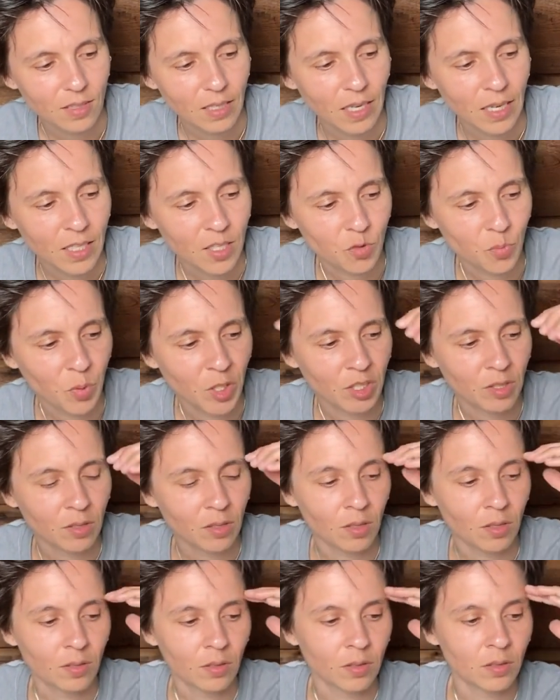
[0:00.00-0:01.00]
Eight of
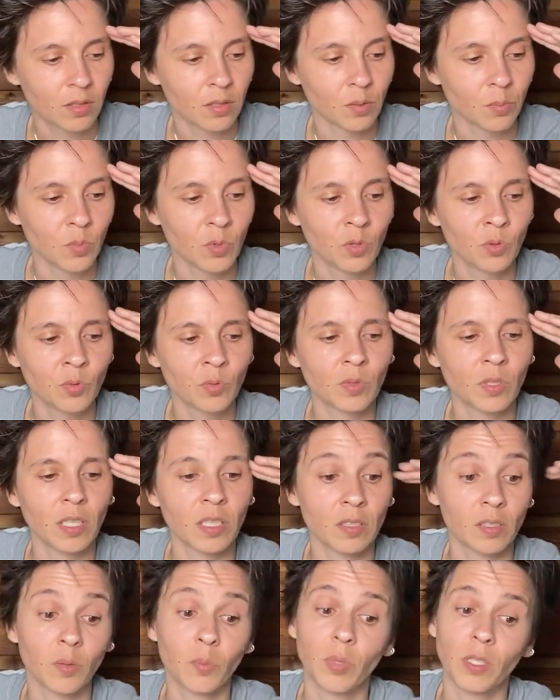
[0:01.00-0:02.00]
Pentacles, the Moon, the
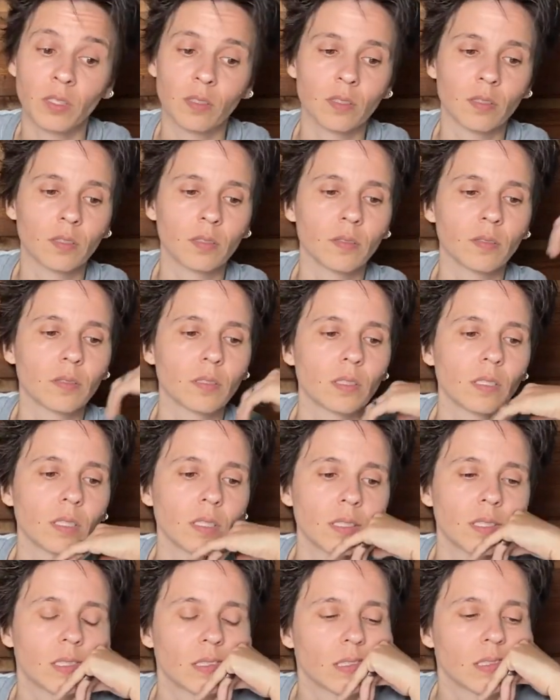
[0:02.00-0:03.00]
Ace of Pentacles,
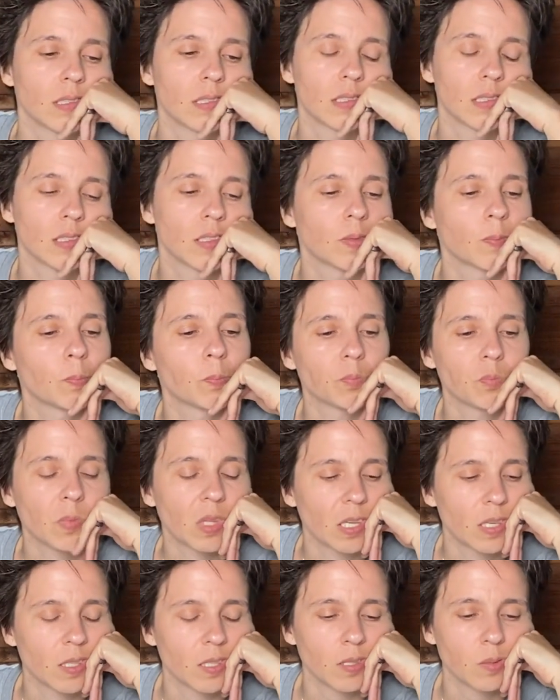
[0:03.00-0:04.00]
yeah.
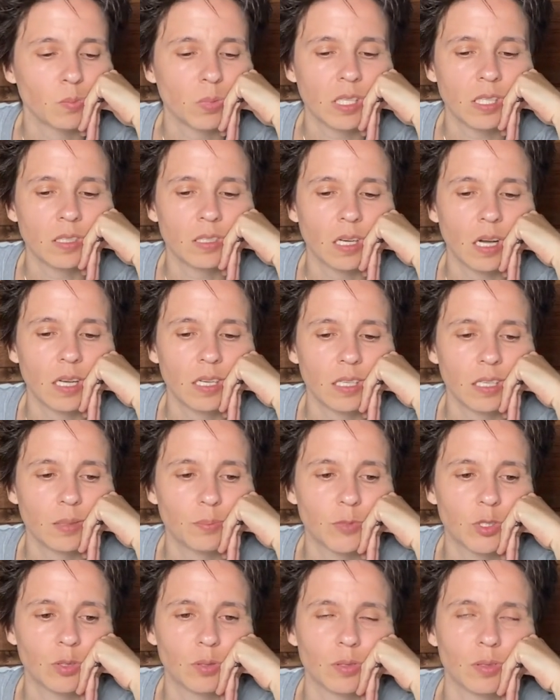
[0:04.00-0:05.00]
Could be tied
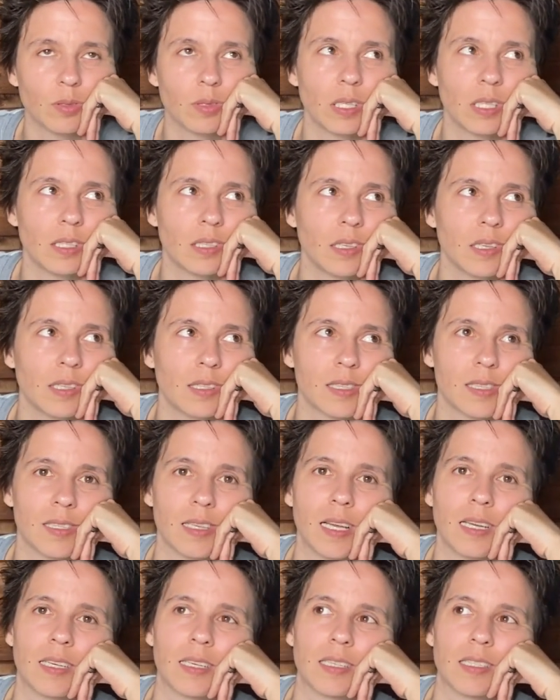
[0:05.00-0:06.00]
up to, it's
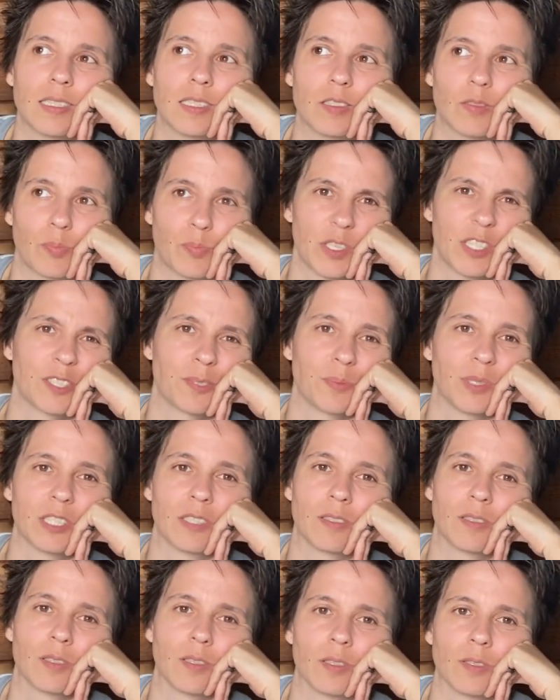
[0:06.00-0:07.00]
like an
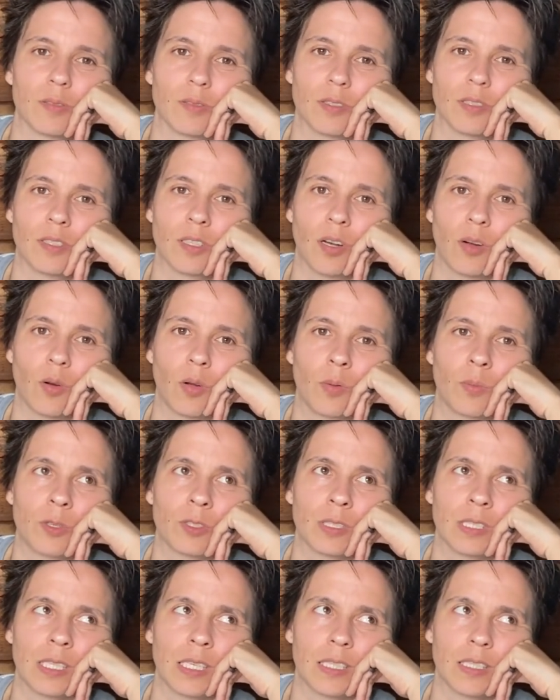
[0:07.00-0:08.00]
experiment to you, you know,
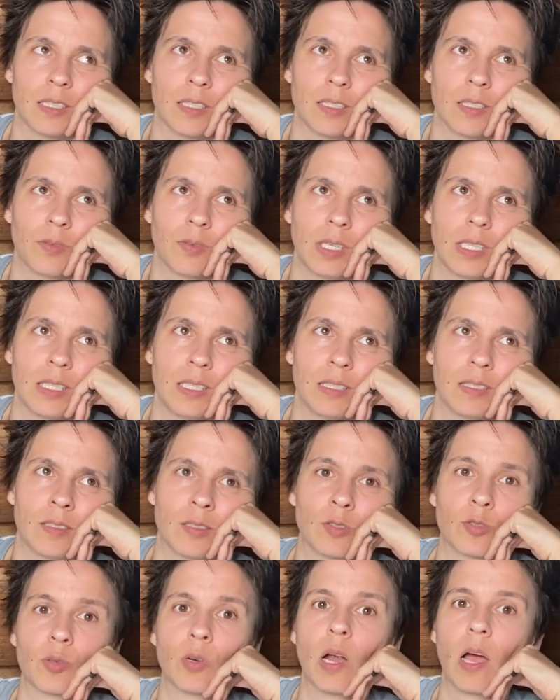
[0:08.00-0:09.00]
almost like, you know what, let's
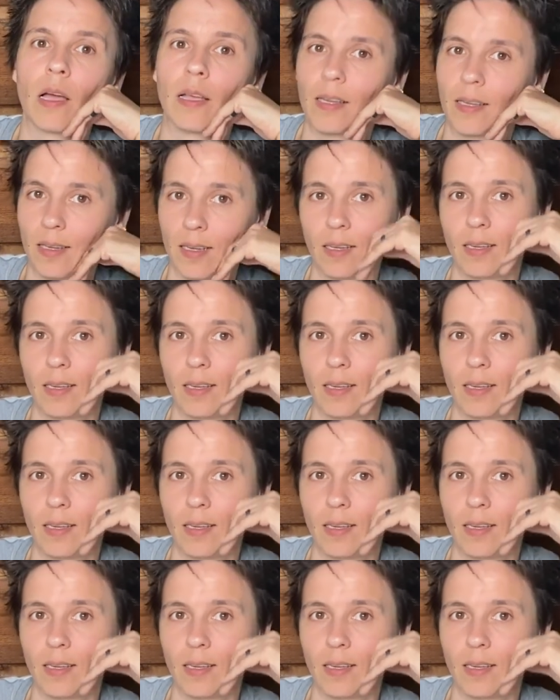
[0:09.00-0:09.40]
try.